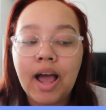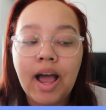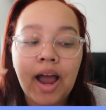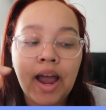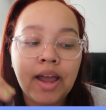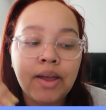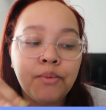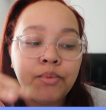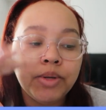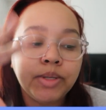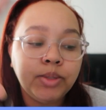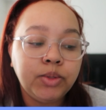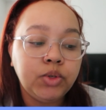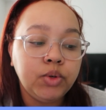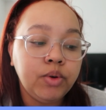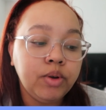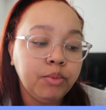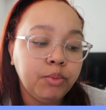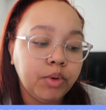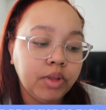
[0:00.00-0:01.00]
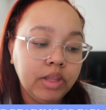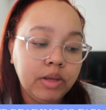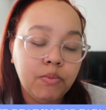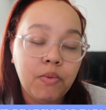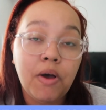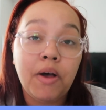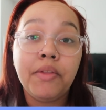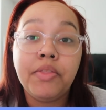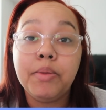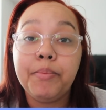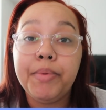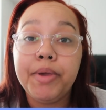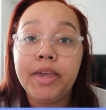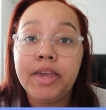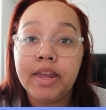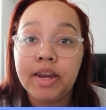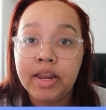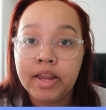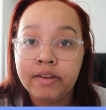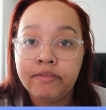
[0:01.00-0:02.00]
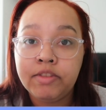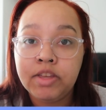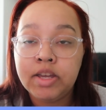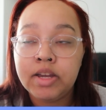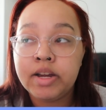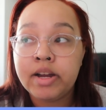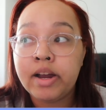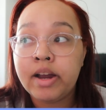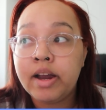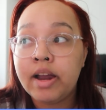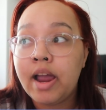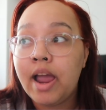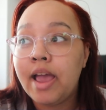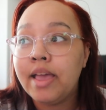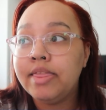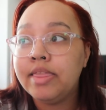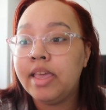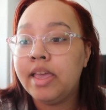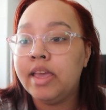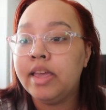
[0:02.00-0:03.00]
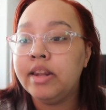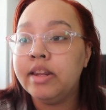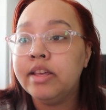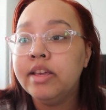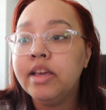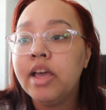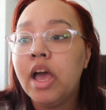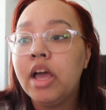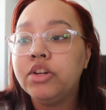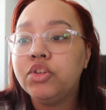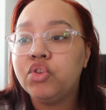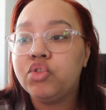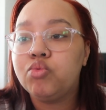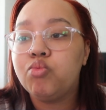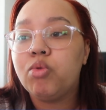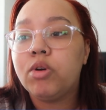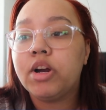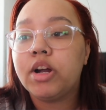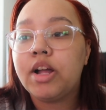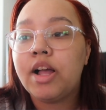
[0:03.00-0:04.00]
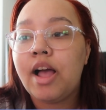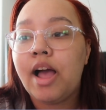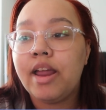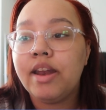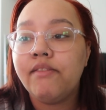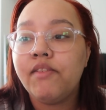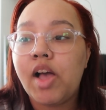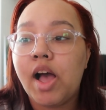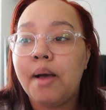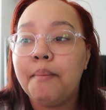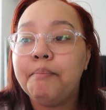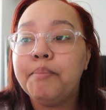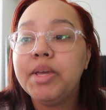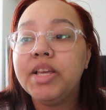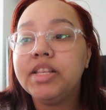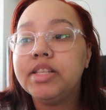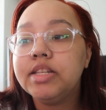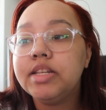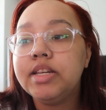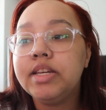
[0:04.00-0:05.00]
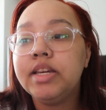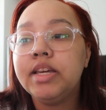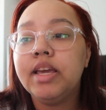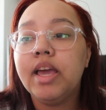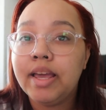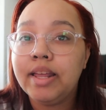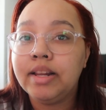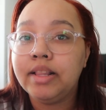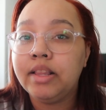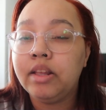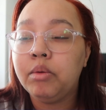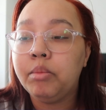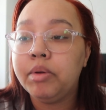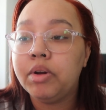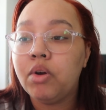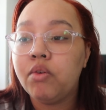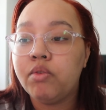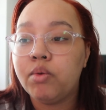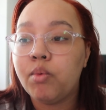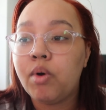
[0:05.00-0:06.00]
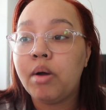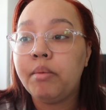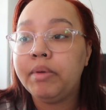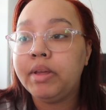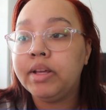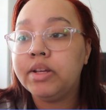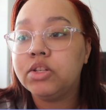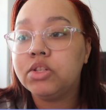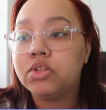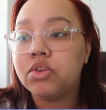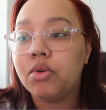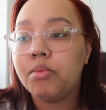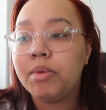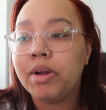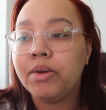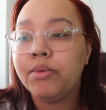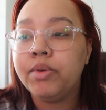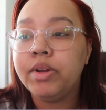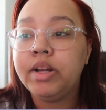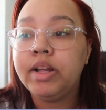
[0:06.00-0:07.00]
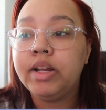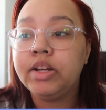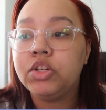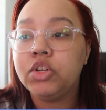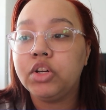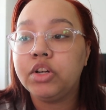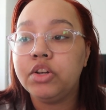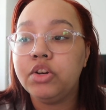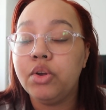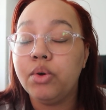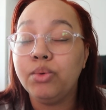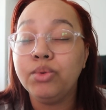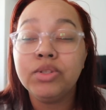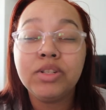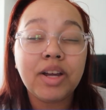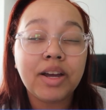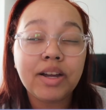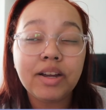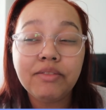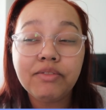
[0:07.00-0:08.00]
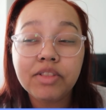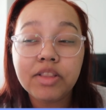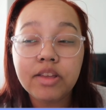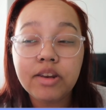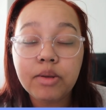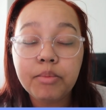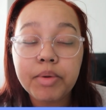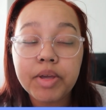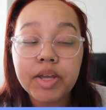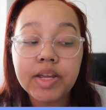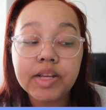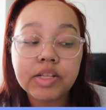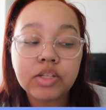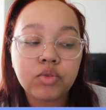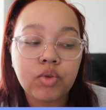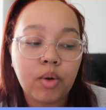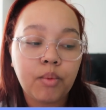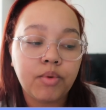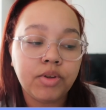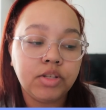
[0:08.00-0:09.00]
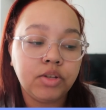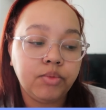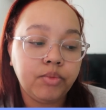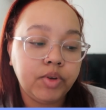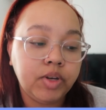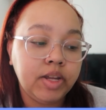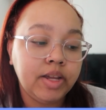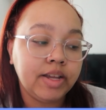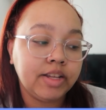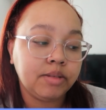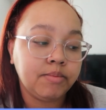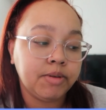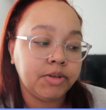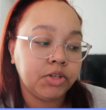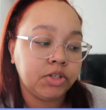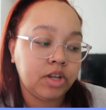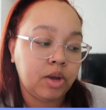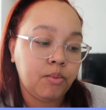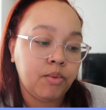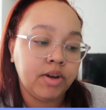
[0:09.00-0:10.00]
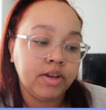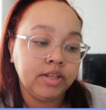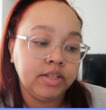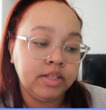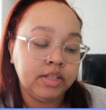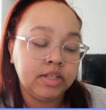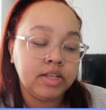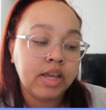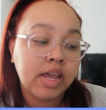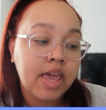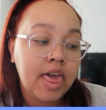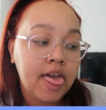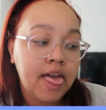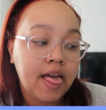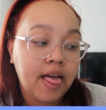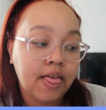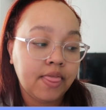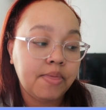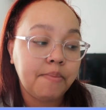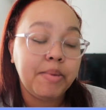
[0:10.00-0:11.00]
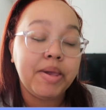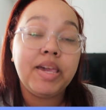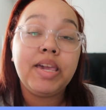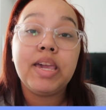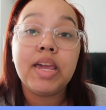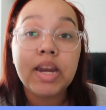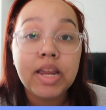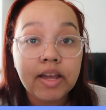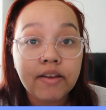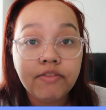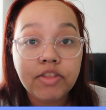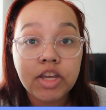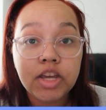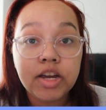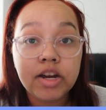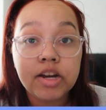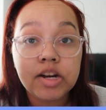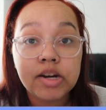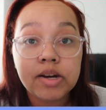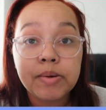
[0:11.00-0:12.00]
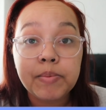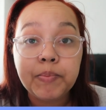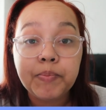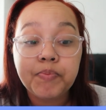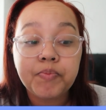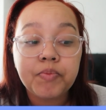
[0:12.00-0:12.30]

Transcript: I was doing really well at the beginning of the year and then just work kind of got busy and a little bit overwhelming so my reading took a nosedive a little bit so I wasn't reading as much as I was at the beginning of the year